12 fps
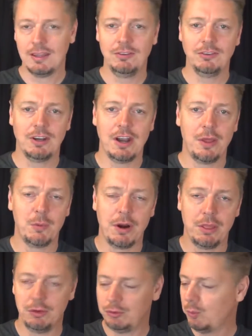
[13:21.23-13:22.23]
This is another
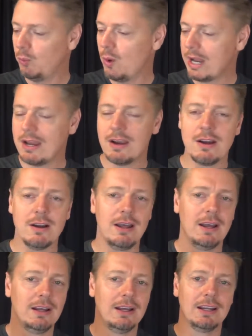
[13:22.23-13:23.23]
one of those weird
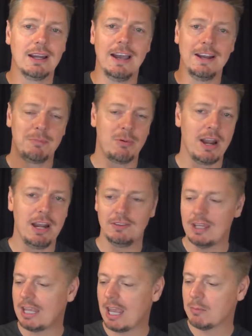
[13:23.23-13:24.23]
kind of
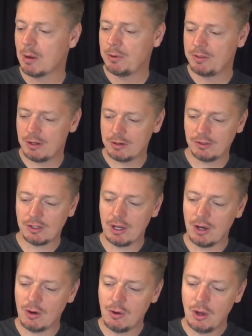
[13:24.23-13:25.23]
pranks I came up with years
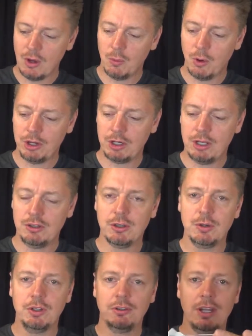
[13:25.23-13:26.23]
ago. What you're gonna
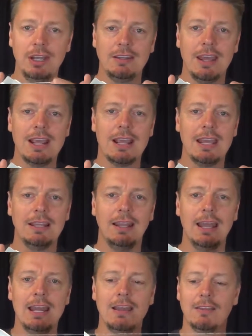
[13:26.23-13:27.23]
do is take a
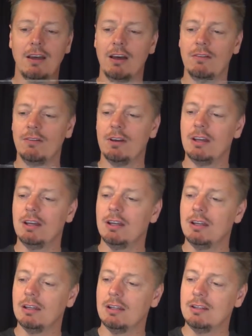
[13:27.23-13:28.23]
length of
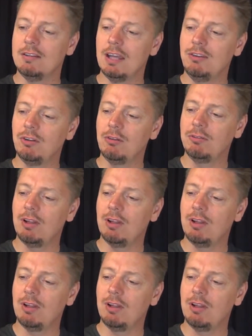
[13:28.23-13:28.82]
dental